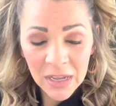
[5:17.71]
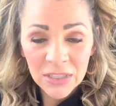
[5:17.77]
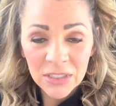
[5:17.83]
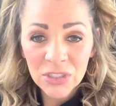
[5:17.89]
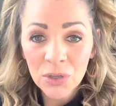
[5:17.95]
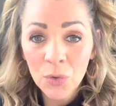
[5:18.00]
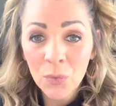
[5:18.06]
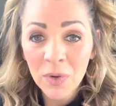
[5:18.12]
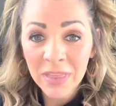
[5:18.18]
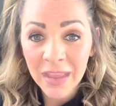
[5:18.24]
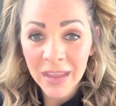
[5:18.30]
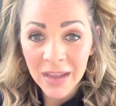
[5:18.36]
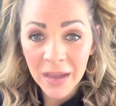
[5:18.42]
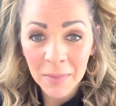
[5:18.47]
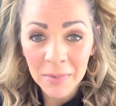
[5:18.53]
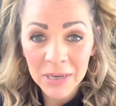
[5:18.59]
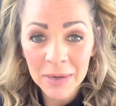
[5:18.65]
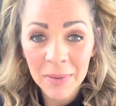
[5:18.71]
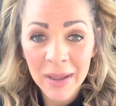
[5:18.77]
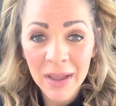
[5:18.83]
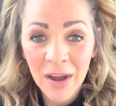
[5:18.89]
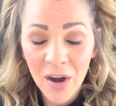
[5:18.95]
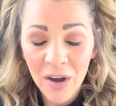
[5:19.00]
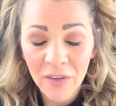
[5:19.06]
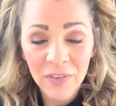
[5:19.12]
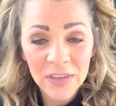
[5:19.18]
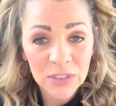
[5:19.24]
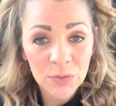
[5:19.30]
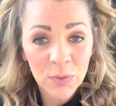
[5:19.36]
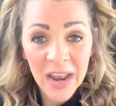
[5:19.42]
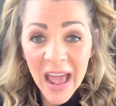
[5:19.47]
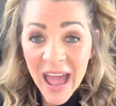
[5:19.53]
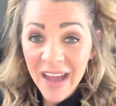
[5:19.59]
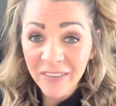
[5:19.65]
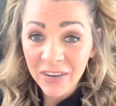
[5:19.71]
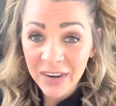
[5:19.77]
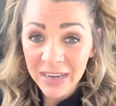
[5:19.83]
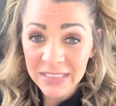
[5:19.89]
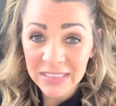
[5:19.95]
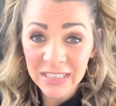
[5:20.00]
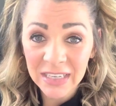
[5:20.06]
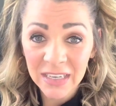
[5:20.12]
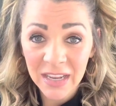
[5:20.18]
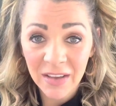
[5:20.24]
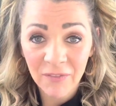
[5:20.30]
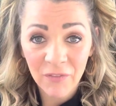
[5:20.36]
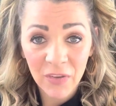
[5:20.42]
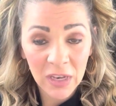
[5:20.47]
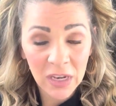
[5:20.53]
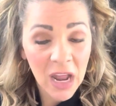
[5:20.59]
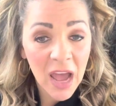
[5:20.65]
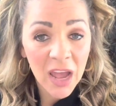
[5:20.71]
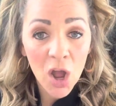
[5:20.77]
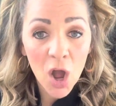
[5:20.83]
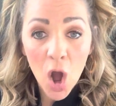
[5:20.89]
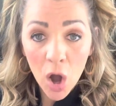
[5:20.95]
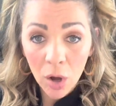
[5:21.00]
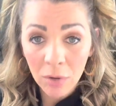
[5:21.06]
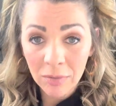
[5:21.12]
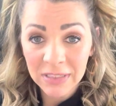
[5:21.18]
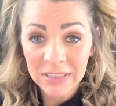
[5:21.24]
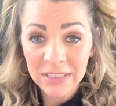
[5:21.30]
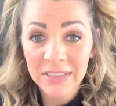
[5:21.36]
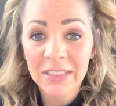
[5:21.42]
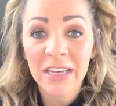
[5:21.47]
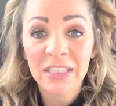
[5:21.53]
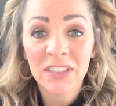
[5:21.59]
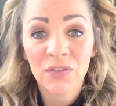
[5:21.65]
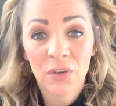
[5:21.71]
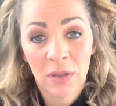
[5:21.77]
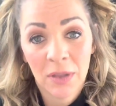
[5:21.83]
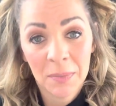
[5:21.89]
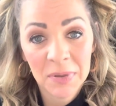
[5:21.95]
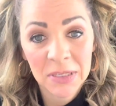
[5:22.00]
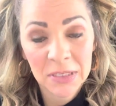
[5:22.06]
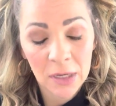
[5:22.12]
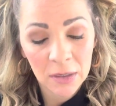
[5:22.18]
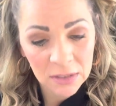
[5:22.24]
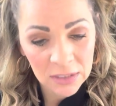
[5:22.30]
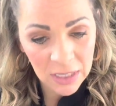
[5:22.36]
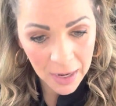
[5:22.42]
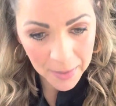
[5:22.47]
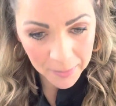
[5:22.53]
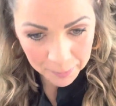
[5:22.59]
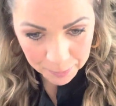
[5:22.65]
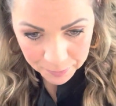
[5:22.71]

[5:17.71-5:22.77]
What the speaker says: So when they come into my office, whenever I see an infant, I always assess for lip and tongue tie.